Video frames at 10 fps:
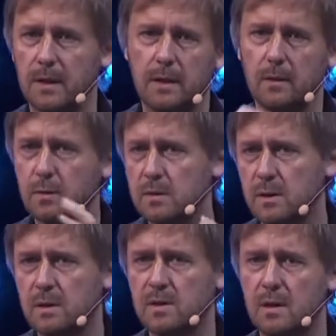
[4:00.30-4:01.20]
but I know
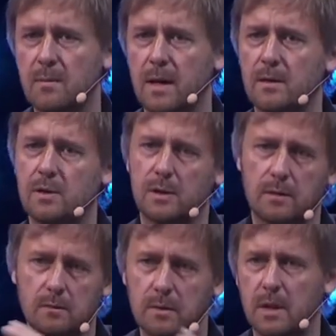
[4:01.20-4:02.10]
using the same
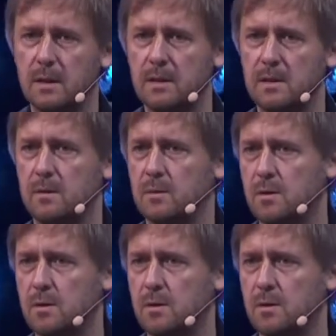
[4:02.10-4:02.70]
engine, telling the same